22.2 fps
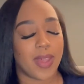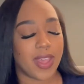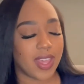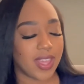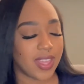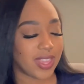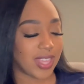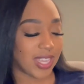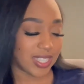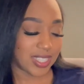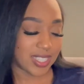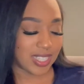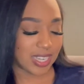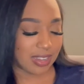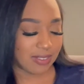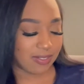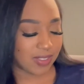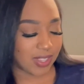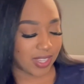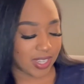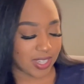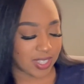That's
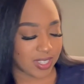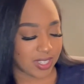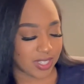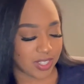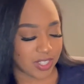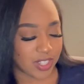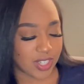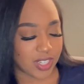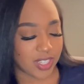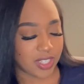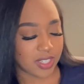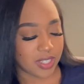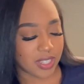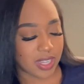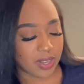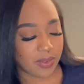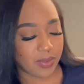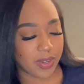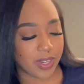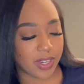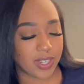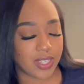definitely a suggestion. Like
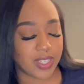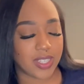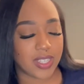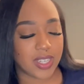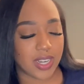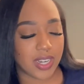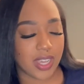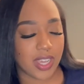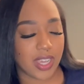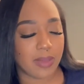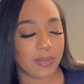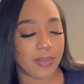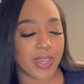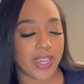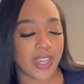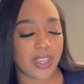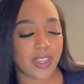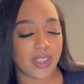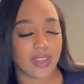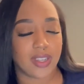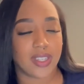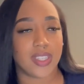when you're studying, making
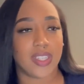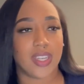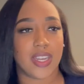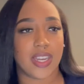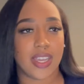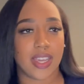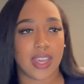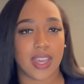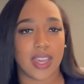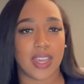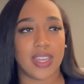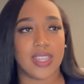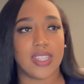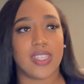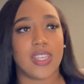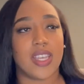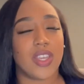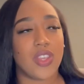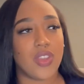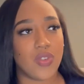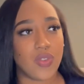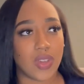your study guides,
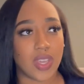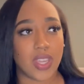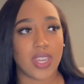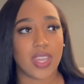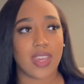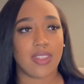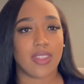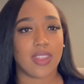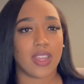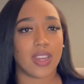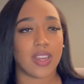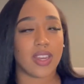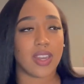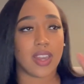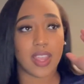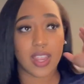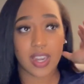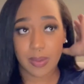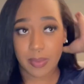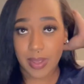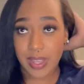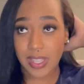you can it
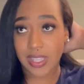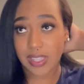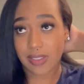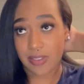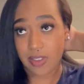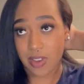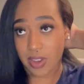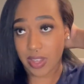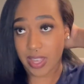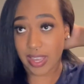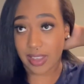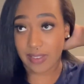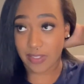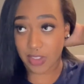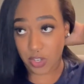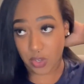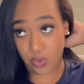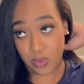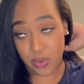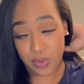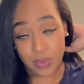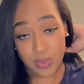depends if you're like a
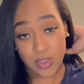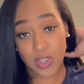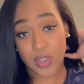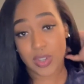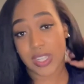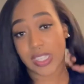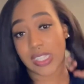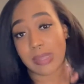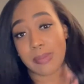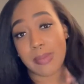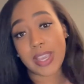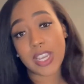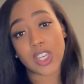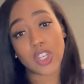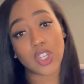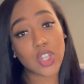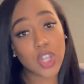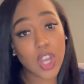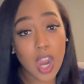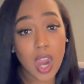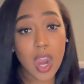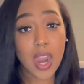visual, do you need to make a
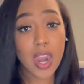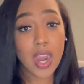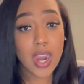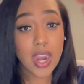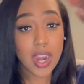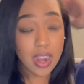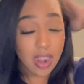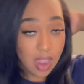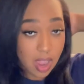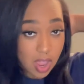chart?